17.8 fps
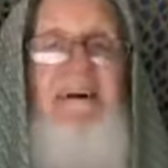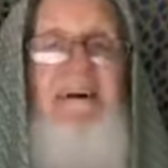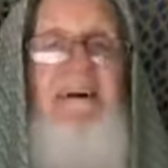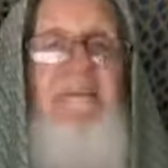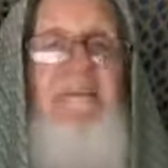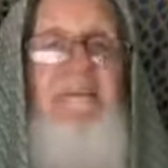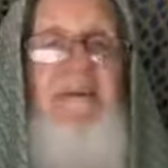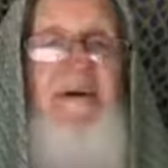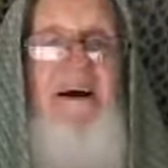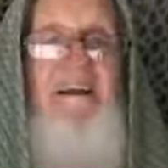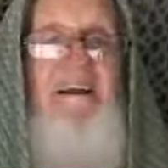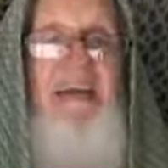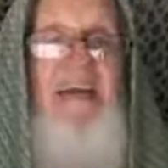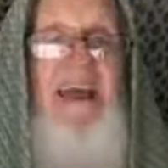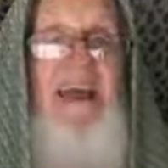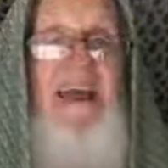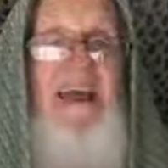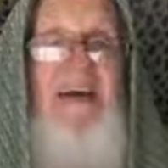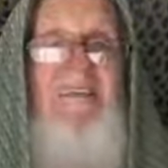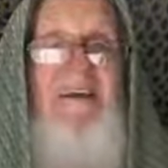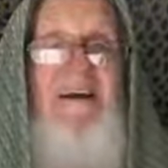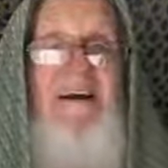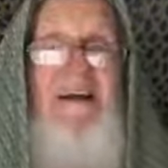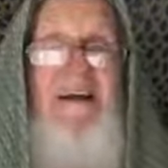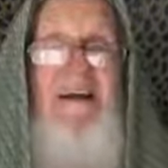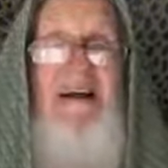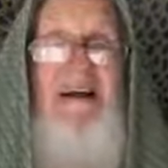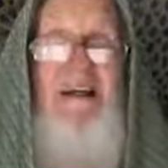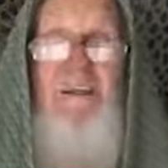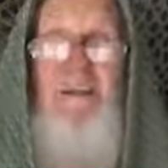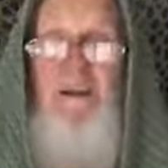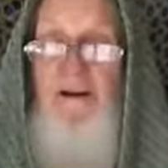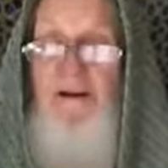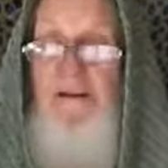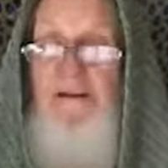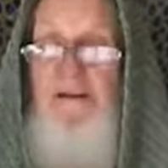But anyway,
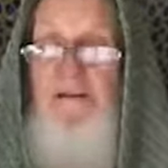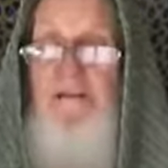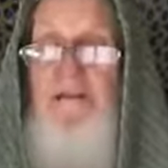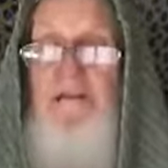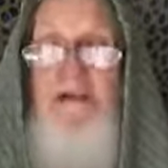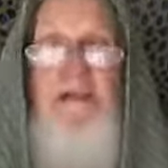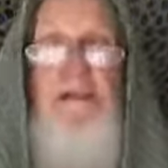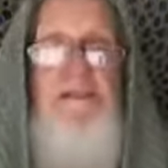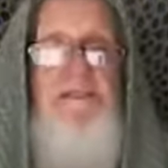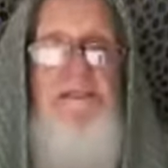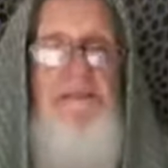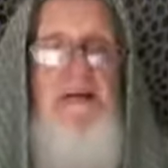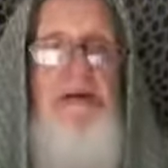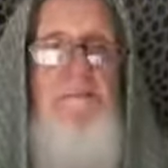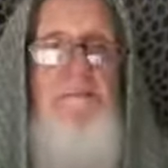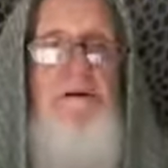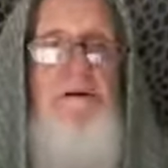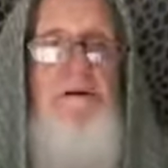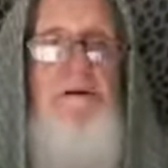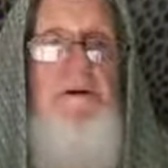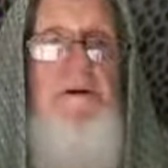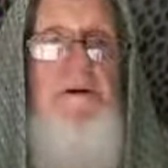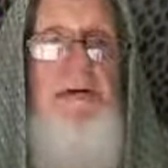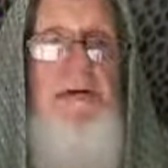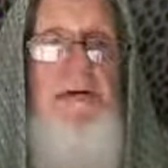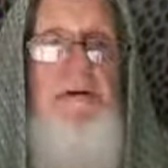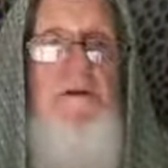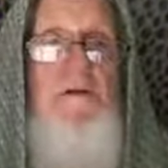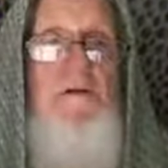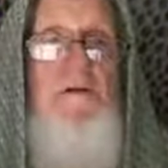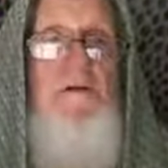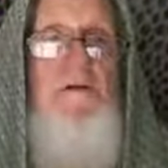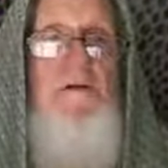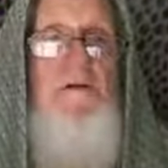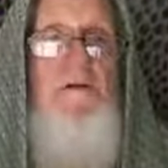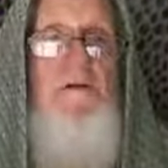there is a chapter in
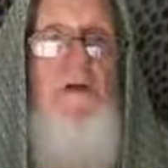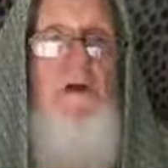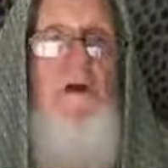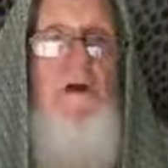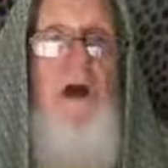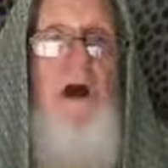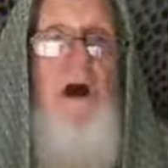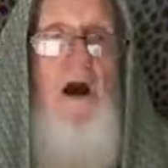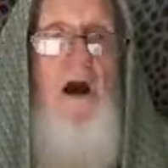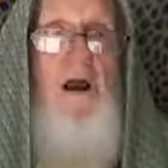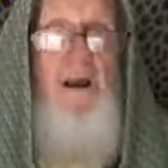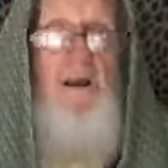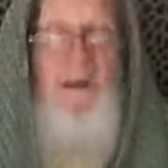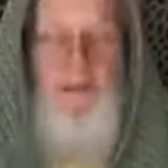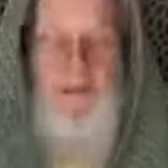the Quran